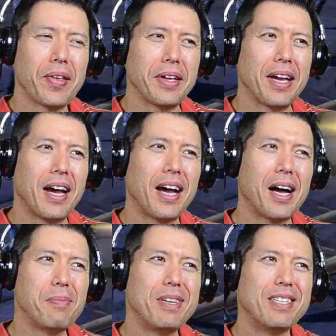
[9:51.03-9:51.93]

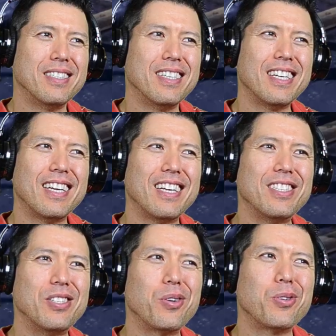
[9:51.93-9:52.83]
Yeah, I mean,
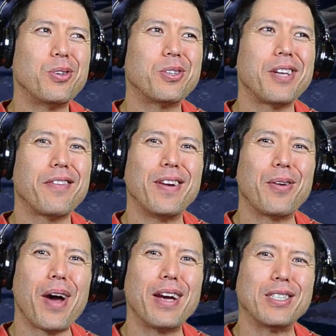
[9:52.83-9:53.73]
you're
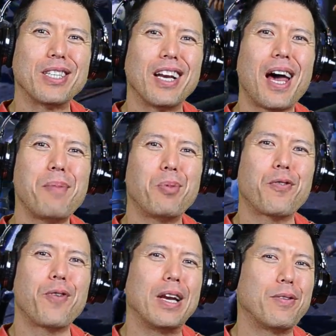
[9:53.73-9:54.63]
definitely right. It's a lot
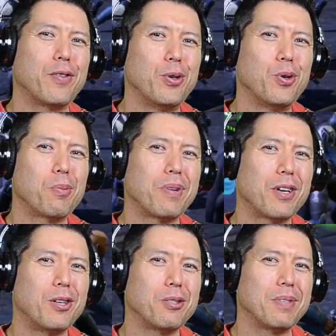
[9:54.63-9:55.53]
more friendly for newer
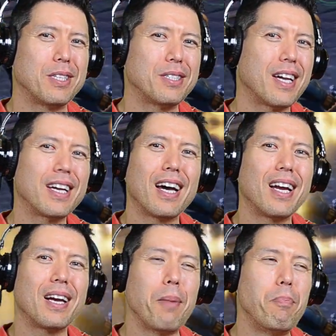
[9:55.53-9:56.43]
players because I
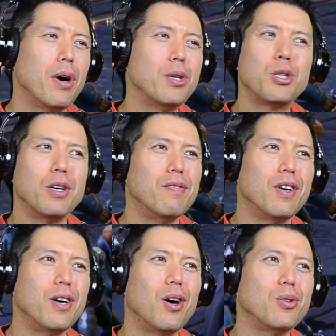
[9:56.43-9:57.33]
got a bunch
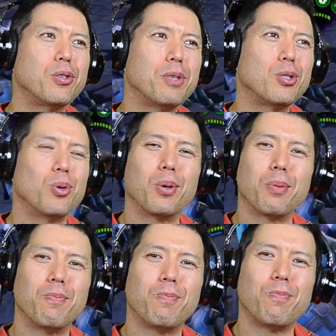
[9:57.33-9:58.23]
of Ultimus
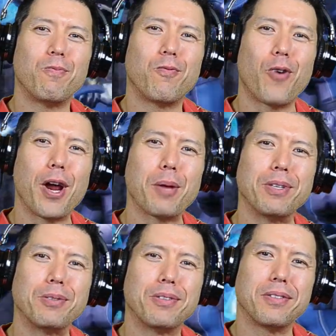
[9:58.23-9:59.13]
Orb
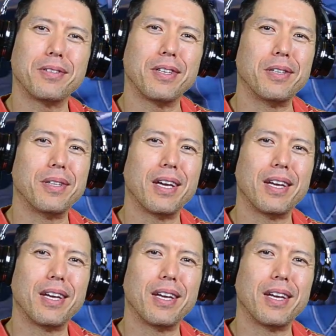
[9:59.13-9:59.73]
fragments in that